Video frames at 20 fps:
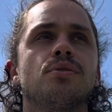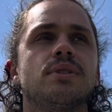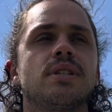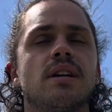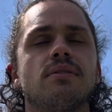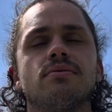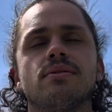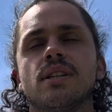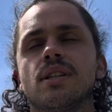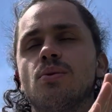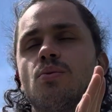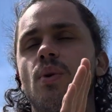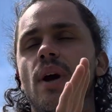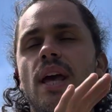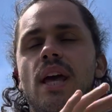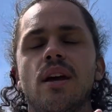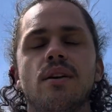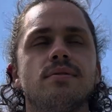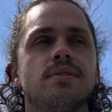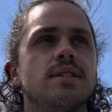definitely
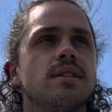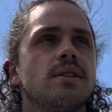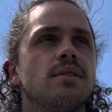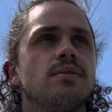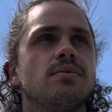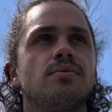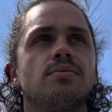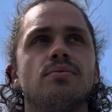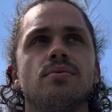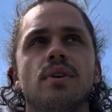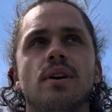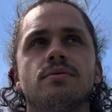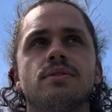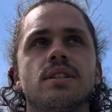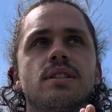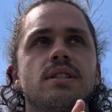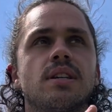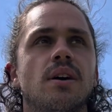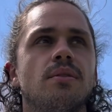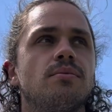waves of
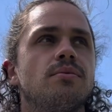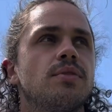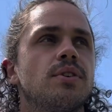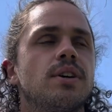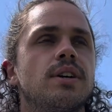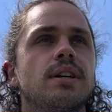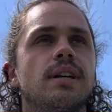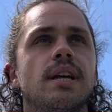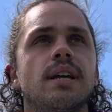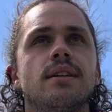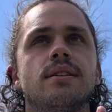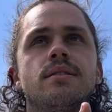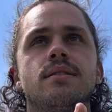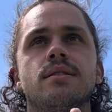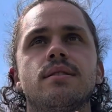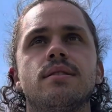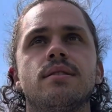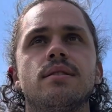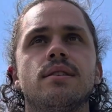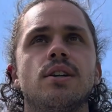discomfort, and
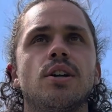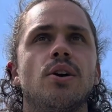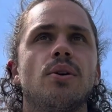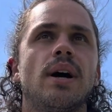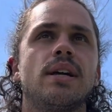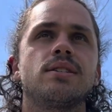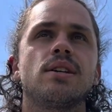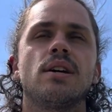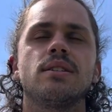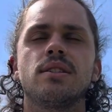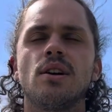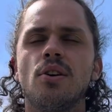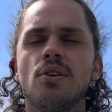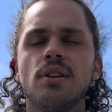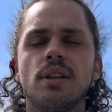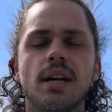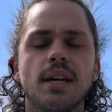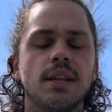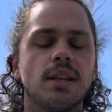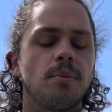as all
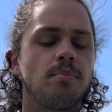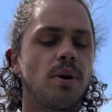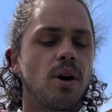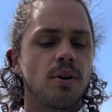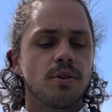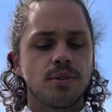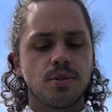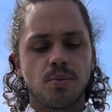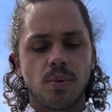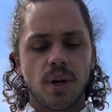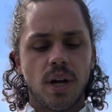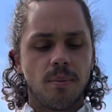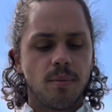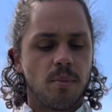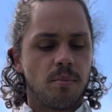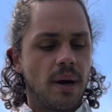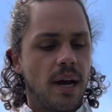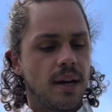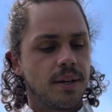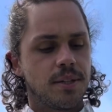like the parts were coming
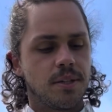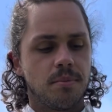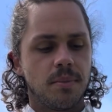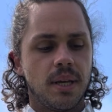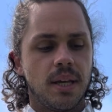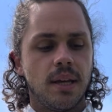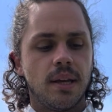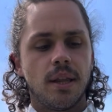back to me,